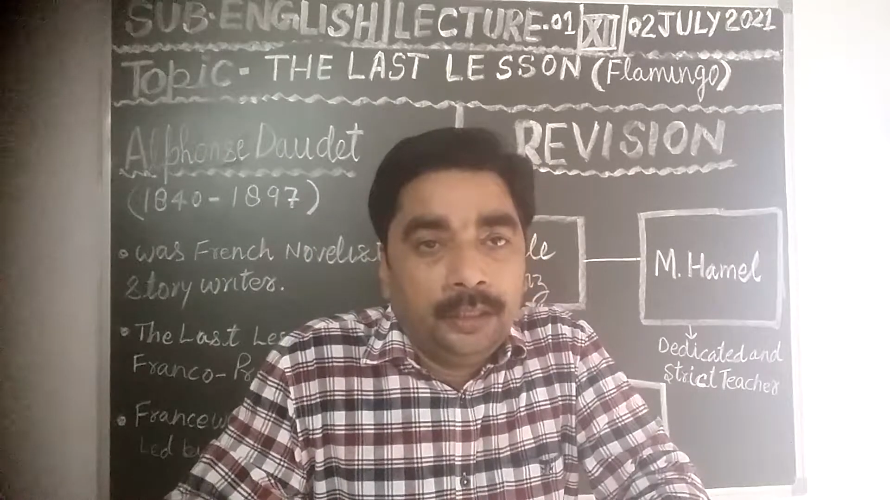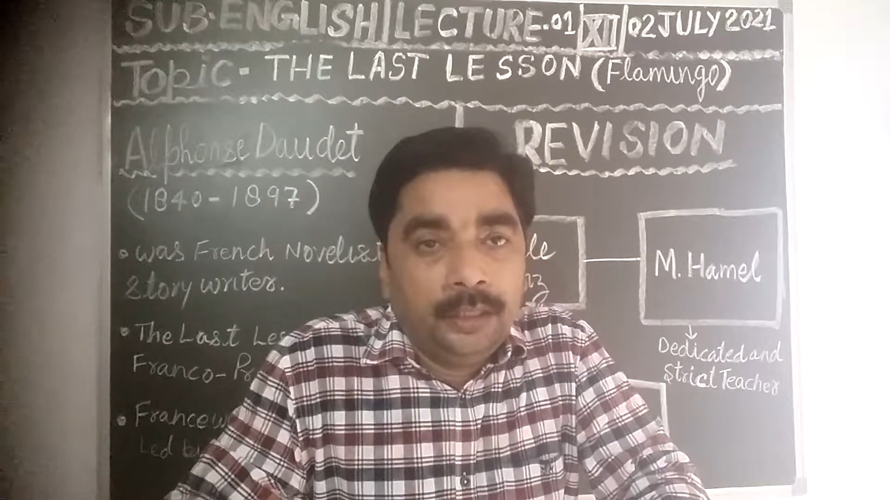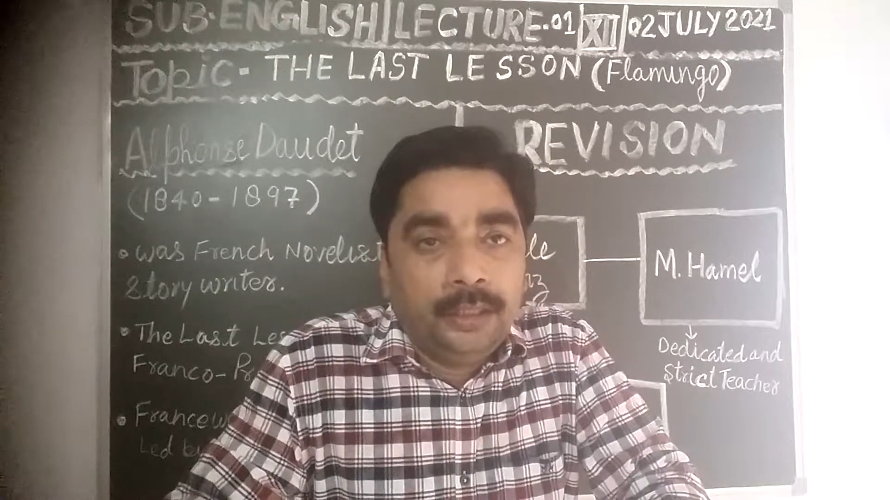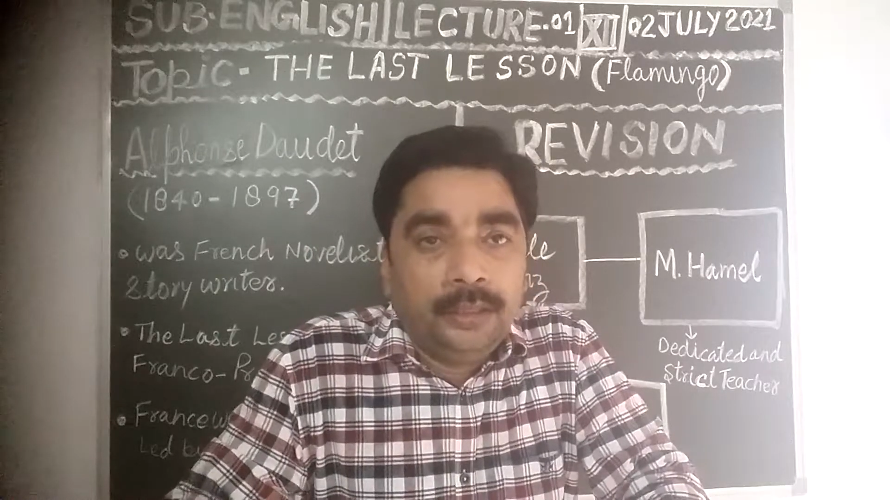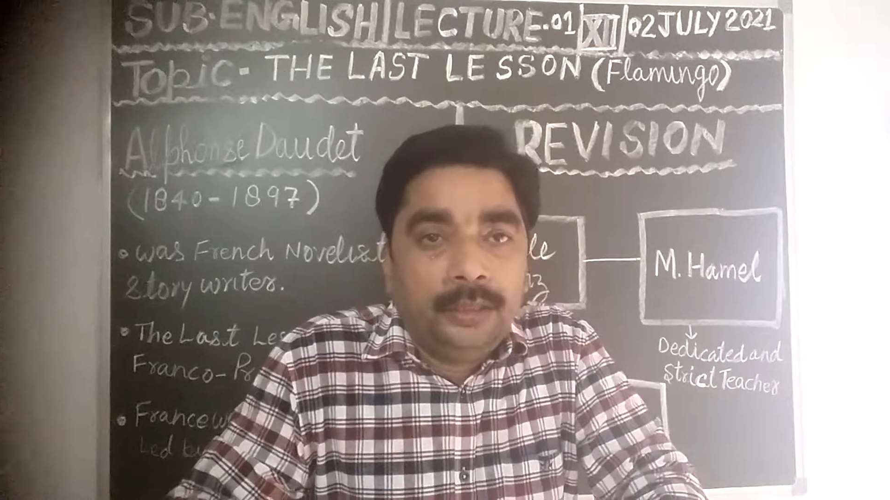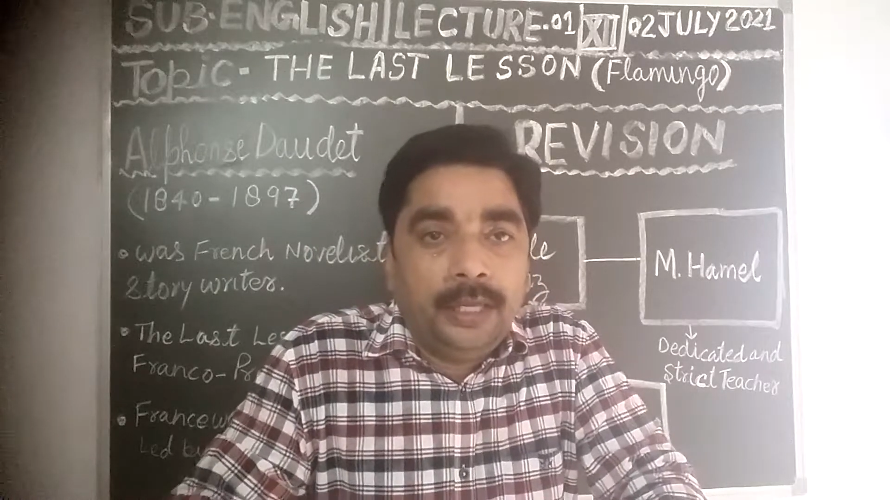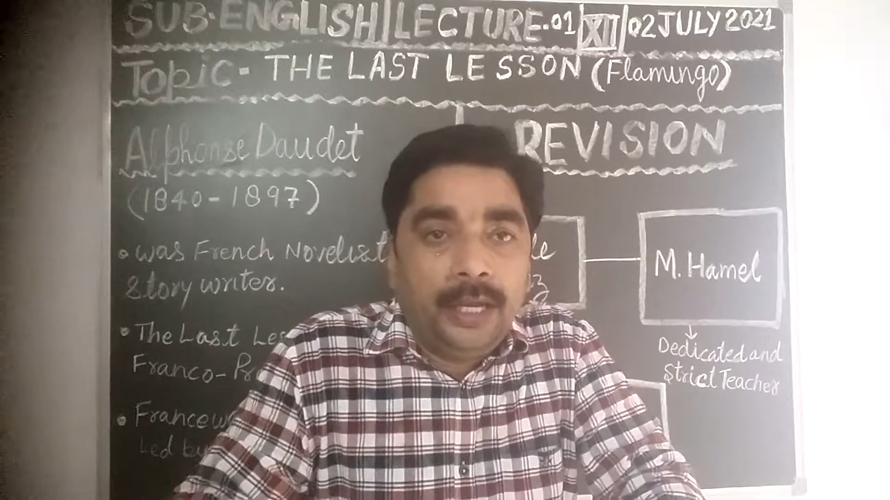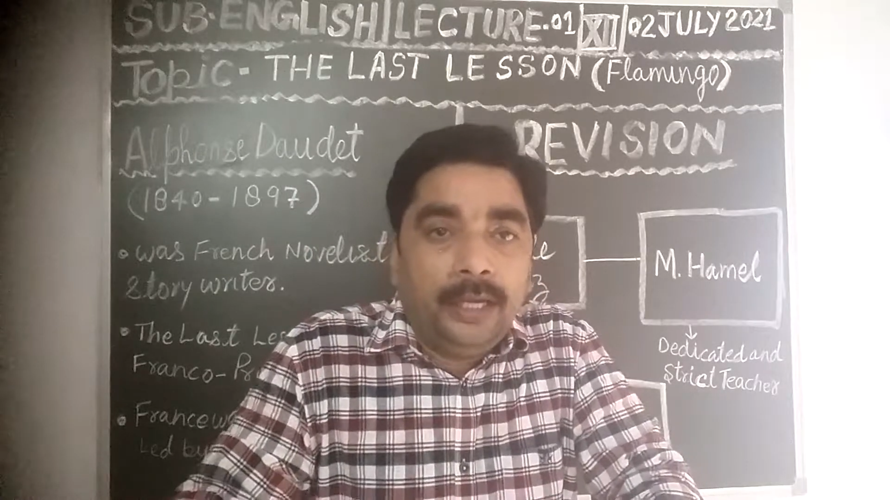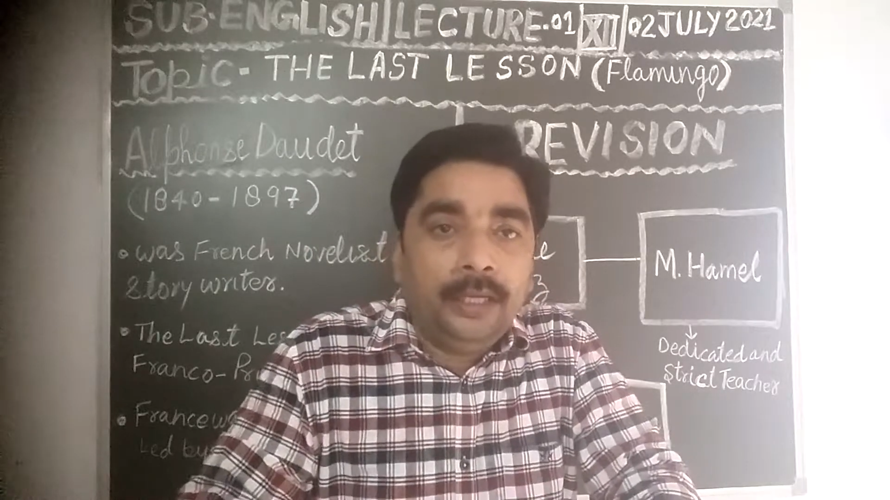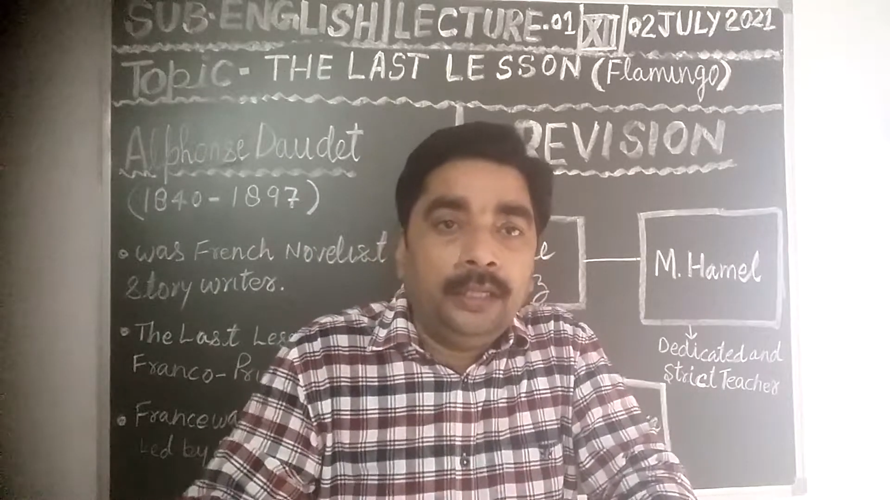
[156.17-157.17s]

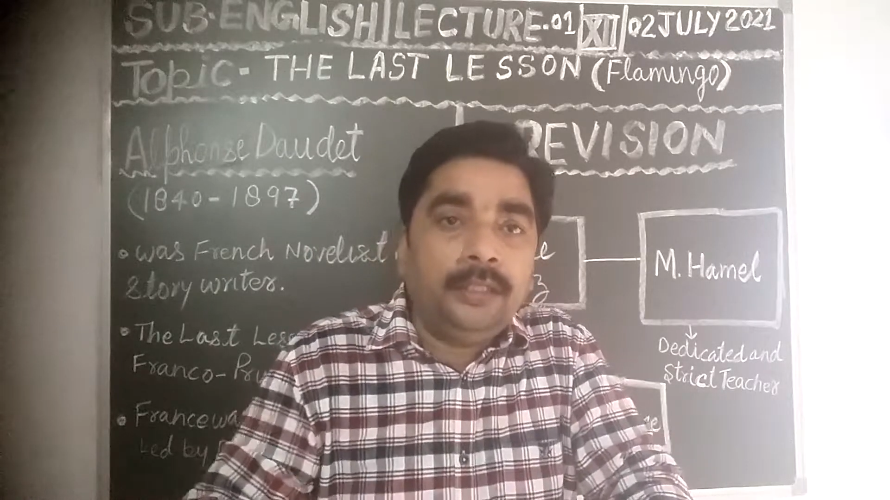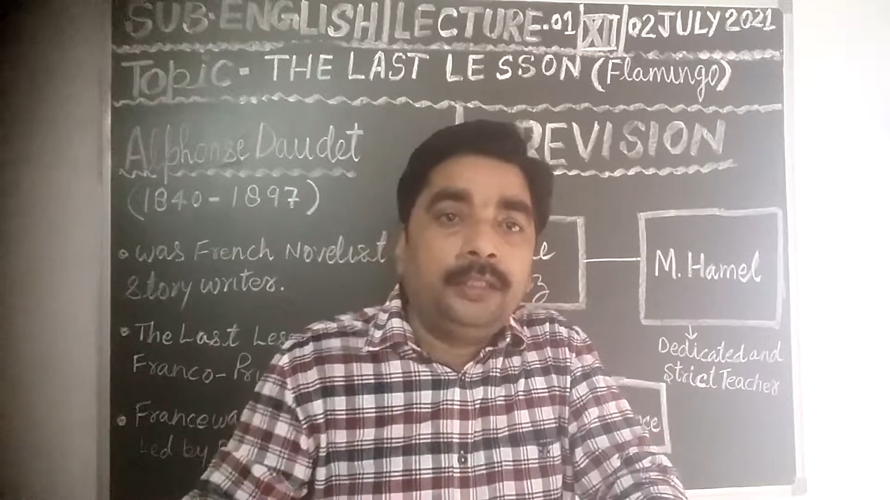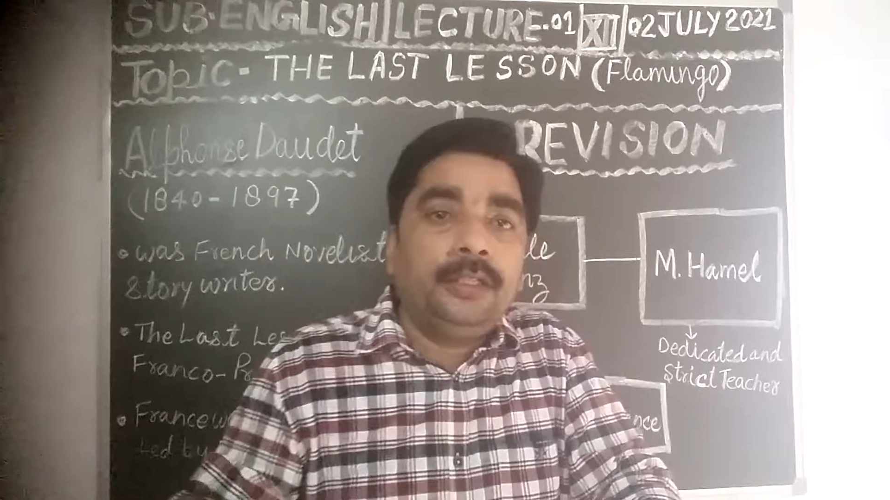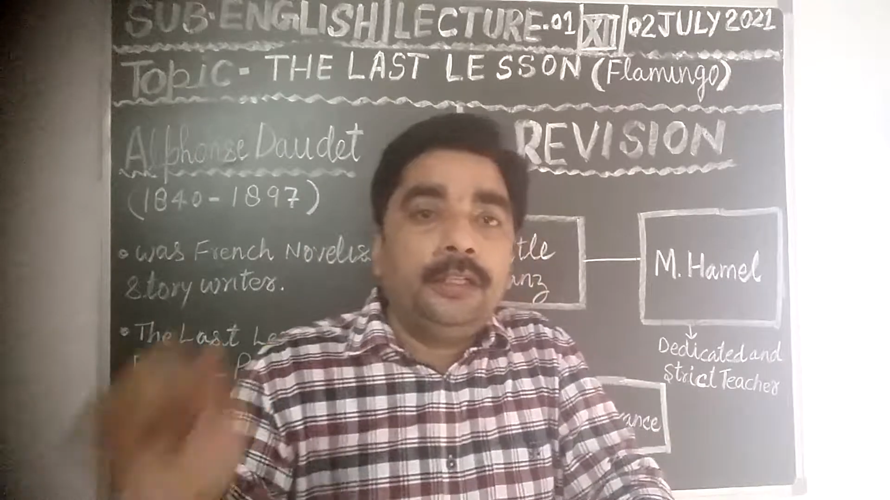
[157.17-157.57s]
that